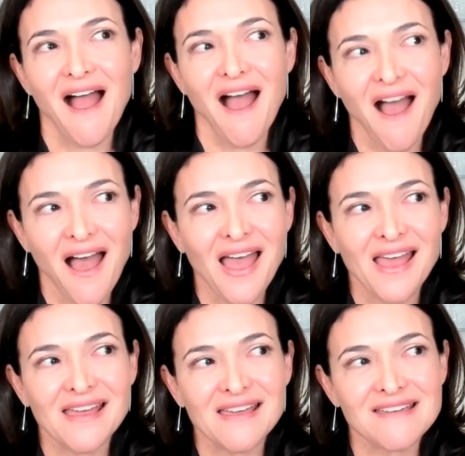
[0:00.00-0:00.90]

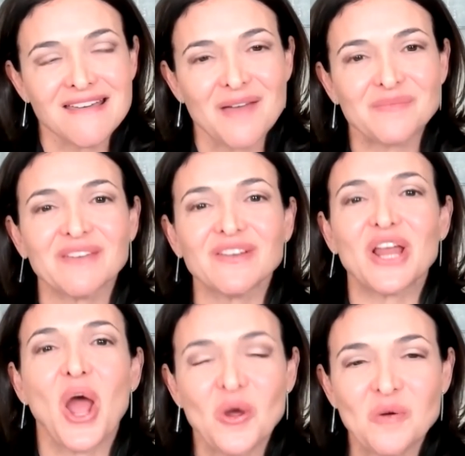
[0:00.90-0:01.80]
I am given
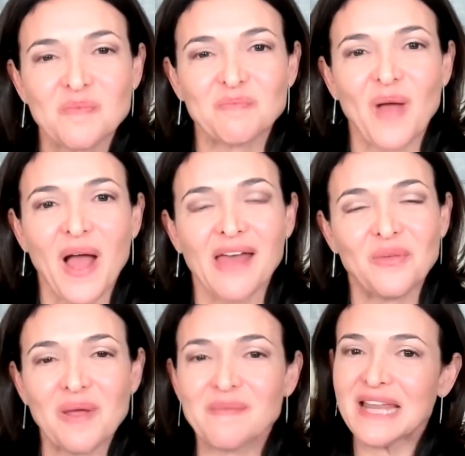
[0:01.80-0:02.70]
hope by
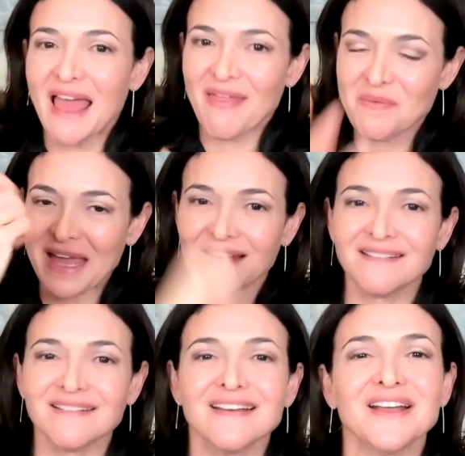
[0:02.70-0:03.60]
the women and the
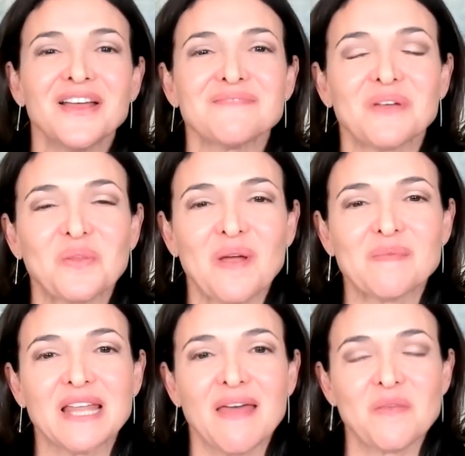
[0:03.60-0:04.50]
man, but the
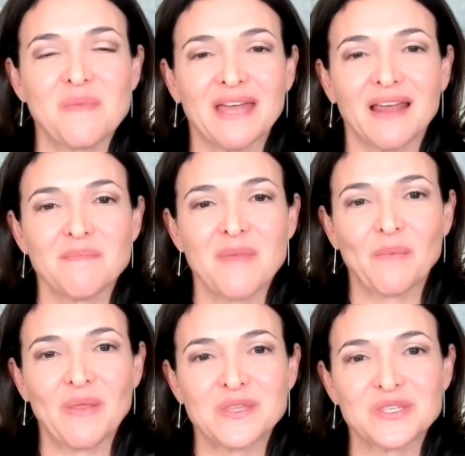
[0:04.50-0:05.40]
women and the man I
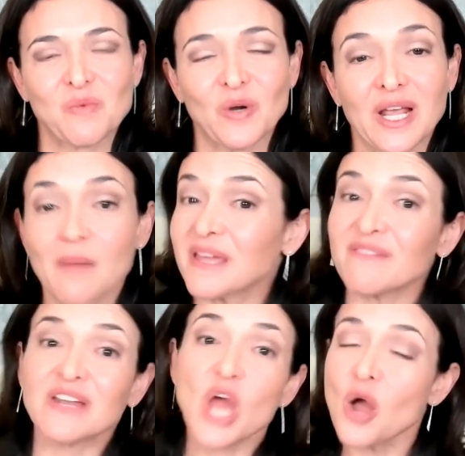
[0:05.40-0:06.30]
met with this morning. I'm
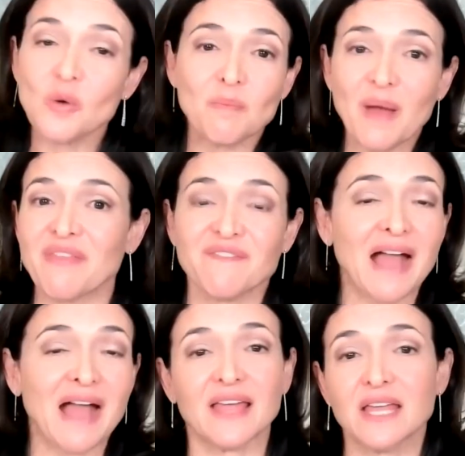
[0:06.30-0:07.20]
given hope by the
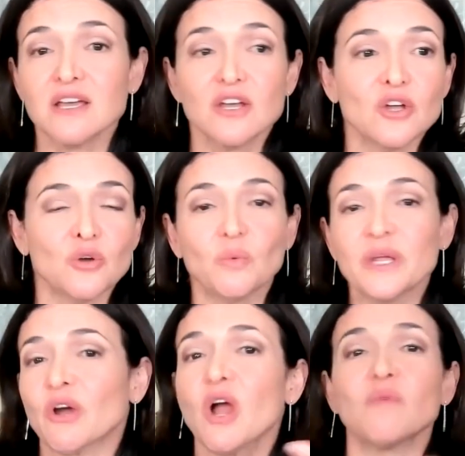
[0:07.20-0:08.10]
fact that
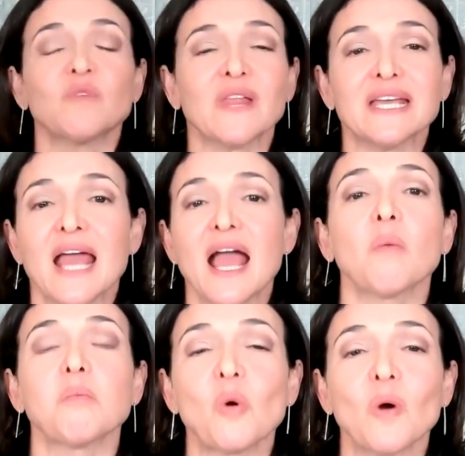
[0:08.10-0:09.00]
we are hopefully going to
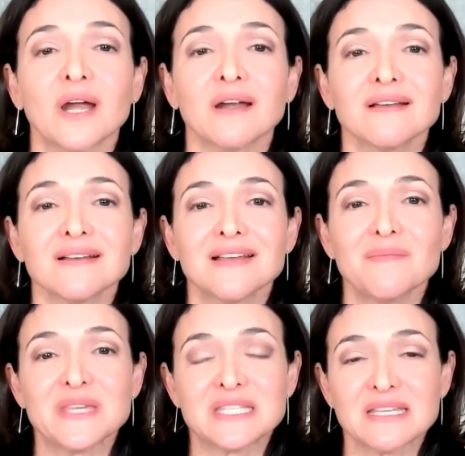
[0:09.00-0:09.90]
help more
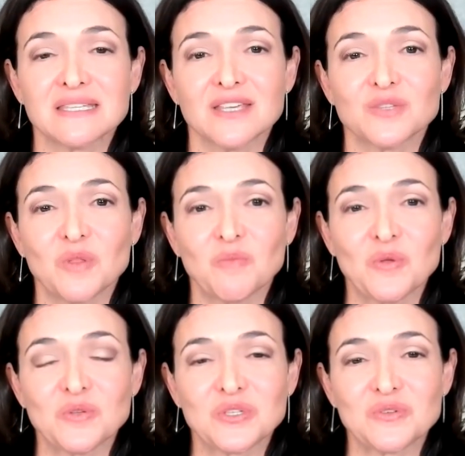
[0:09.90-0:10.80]
businesses with
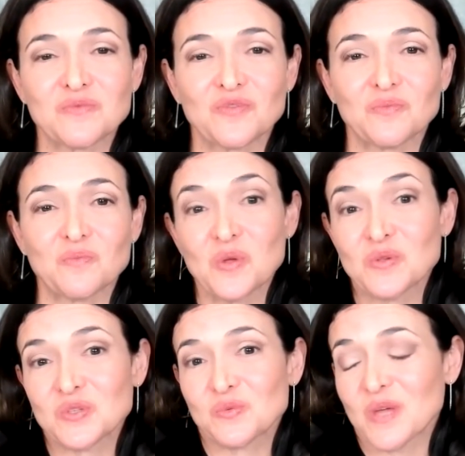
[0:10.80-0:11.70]

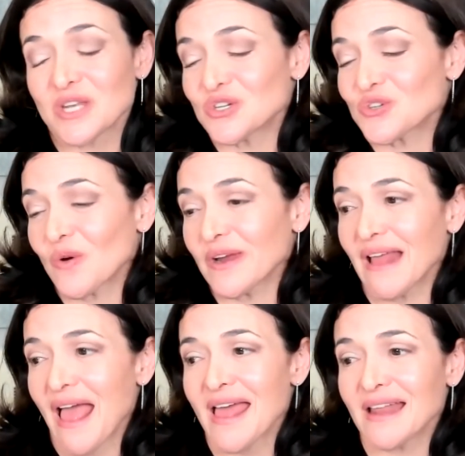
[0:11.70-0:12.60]
Boost in
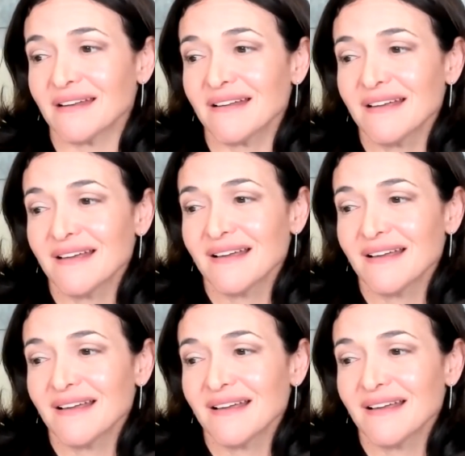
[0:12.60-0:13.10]
Detroit. And